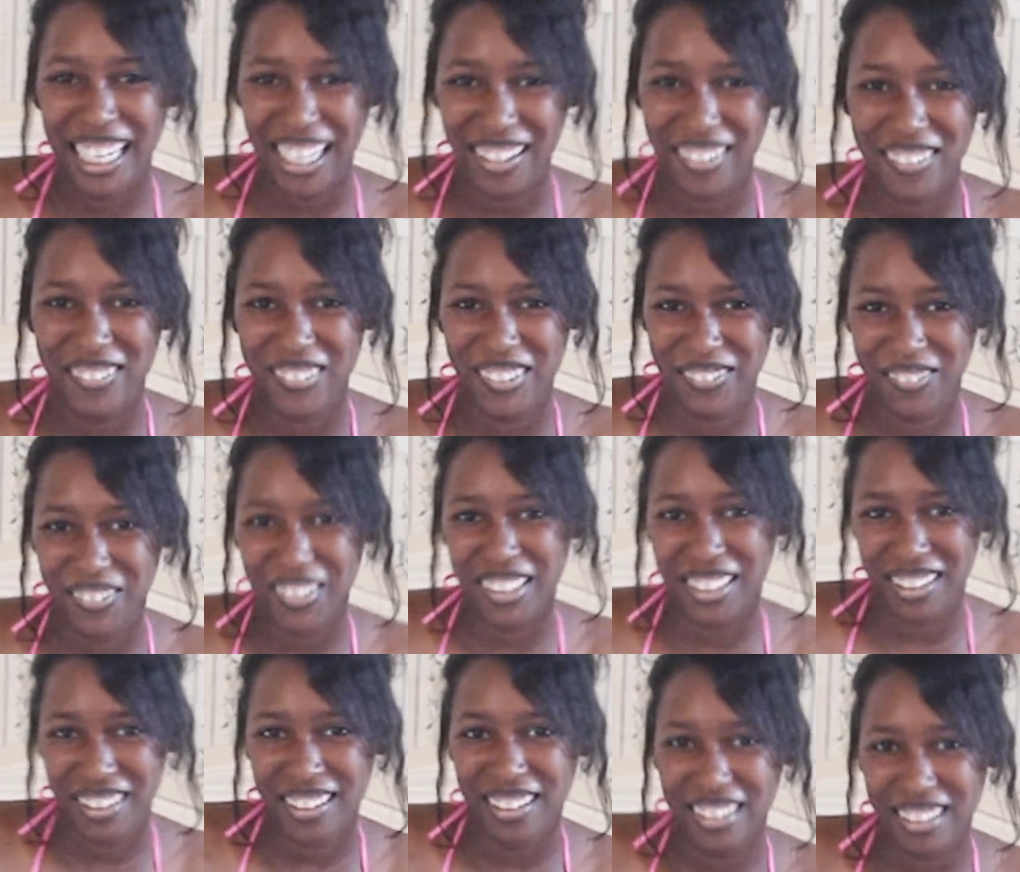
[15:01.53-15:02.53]
shout out to my home,
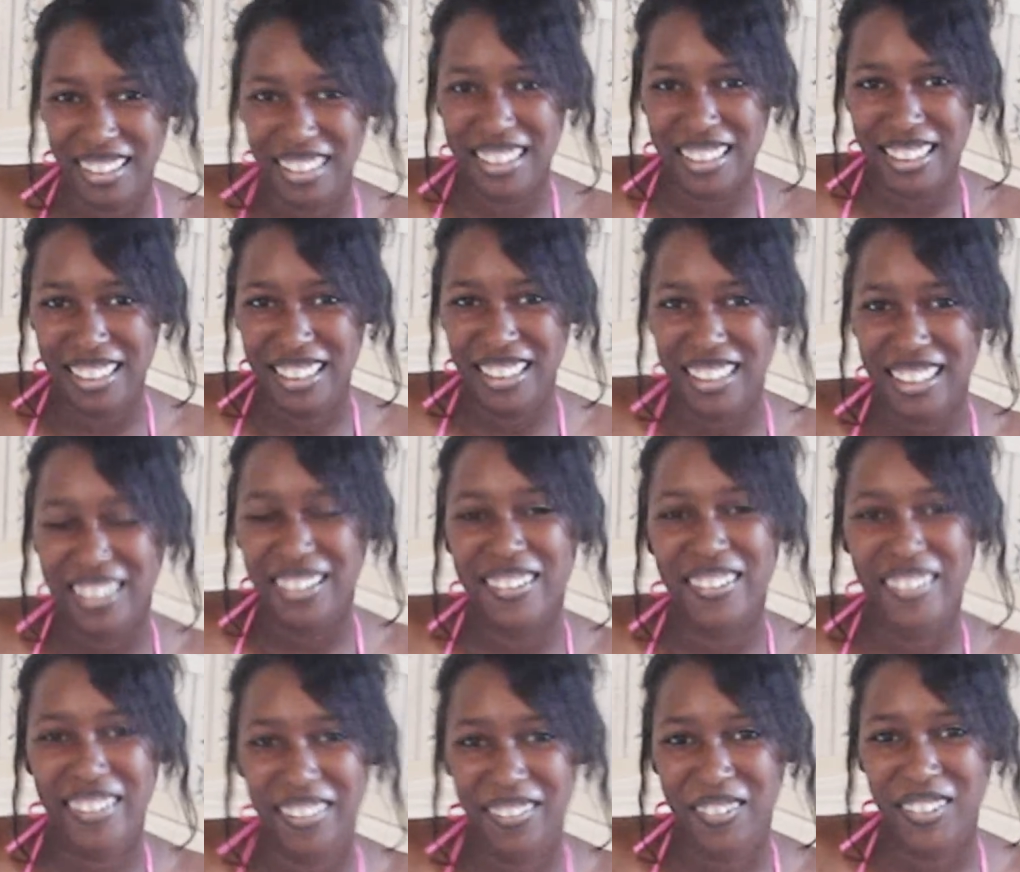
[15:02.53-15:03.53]
big homie Grandma. grandma.
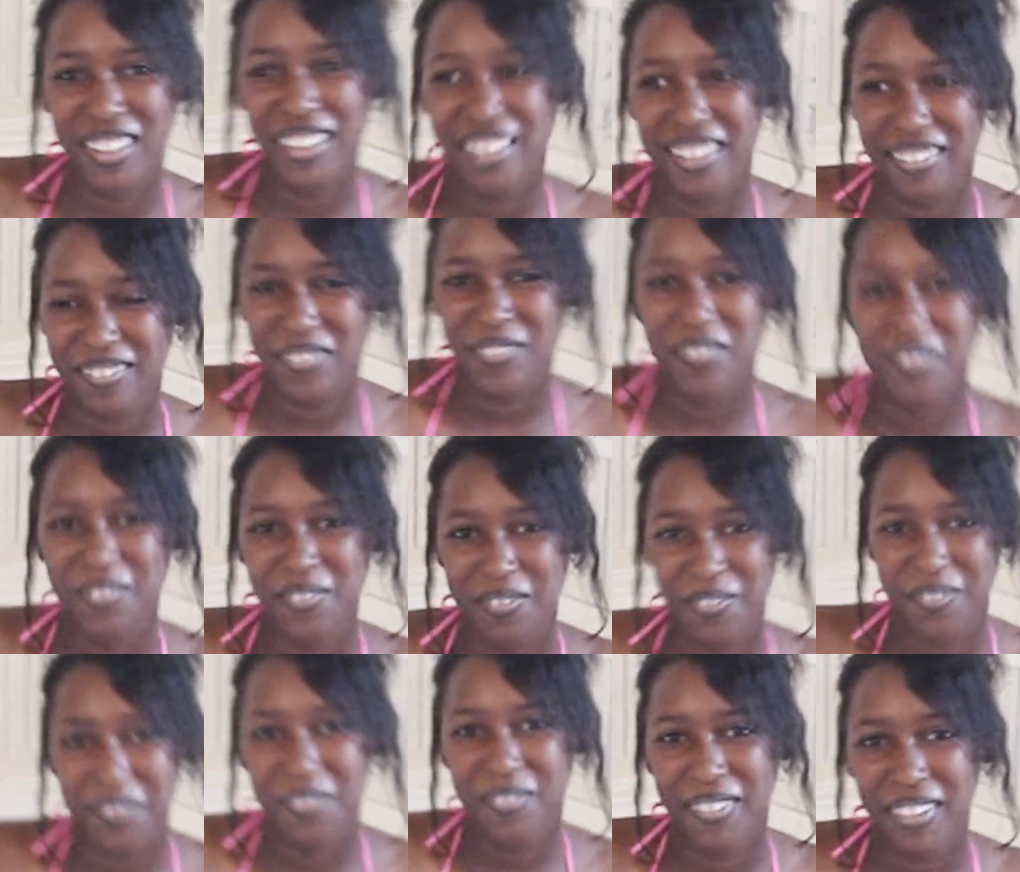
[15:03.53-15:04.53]
Now back
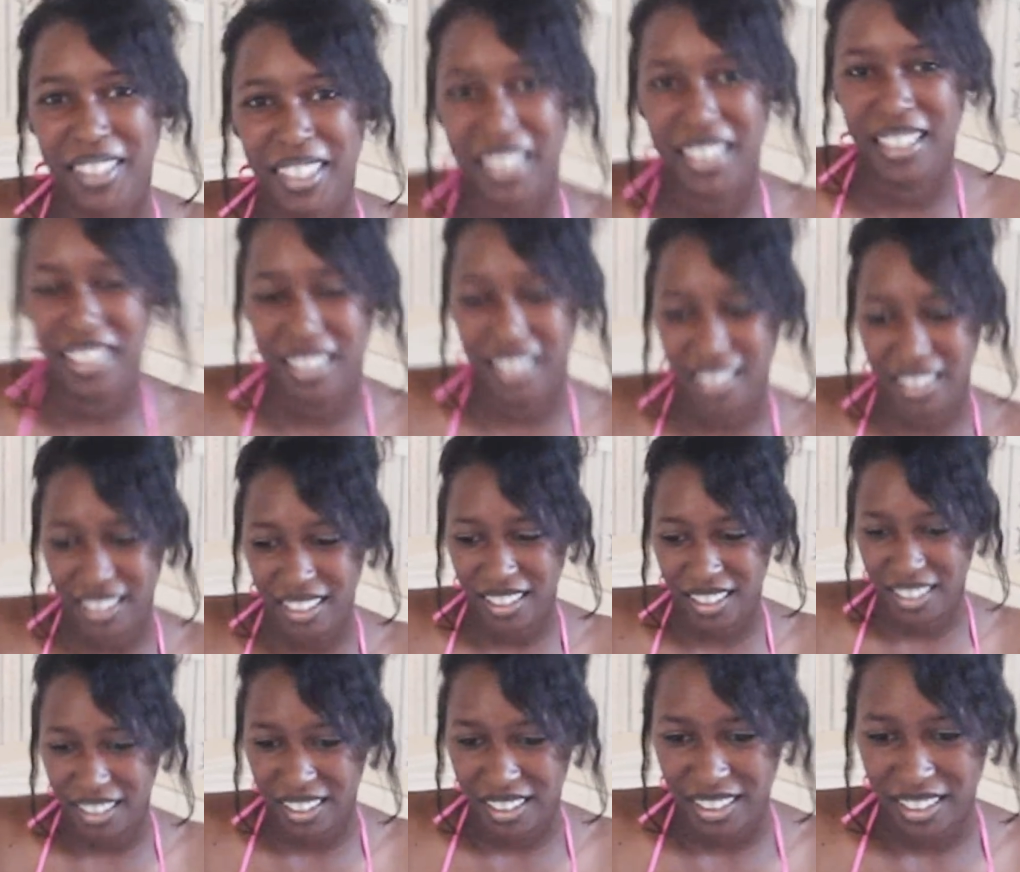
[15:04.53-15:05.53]
back to Punkinfoot. This is all
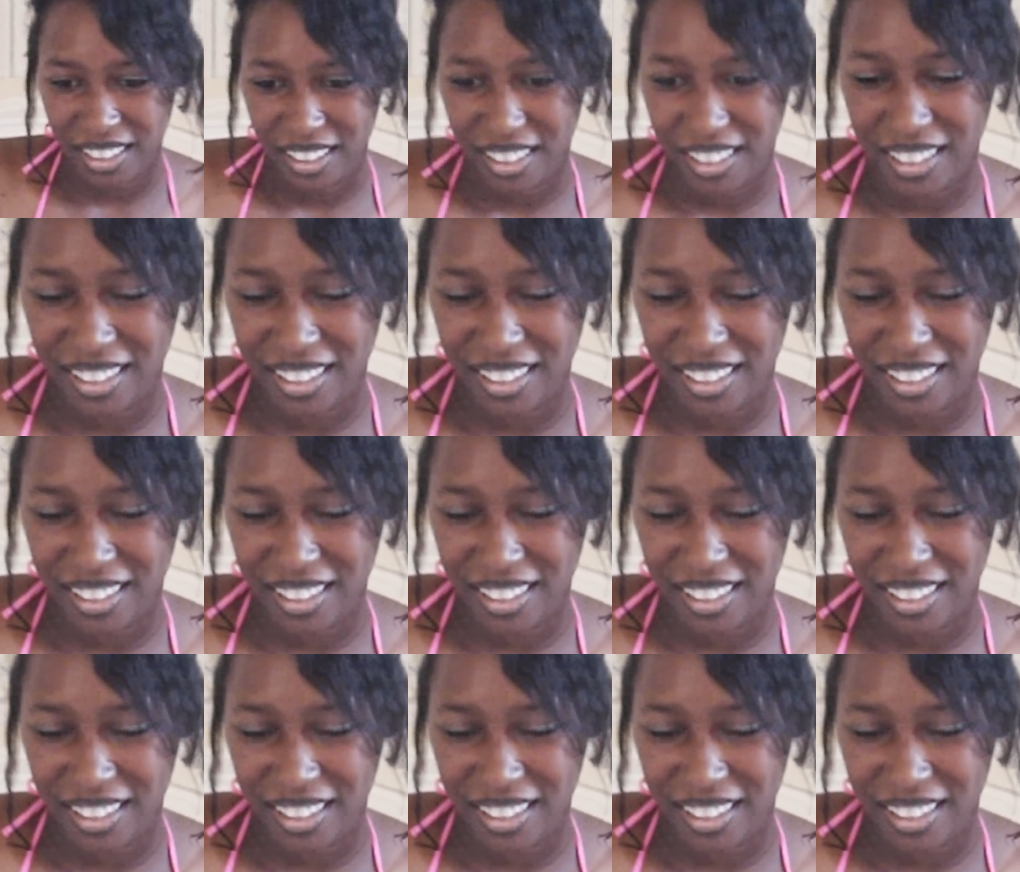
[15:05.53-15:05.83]
about you, baby.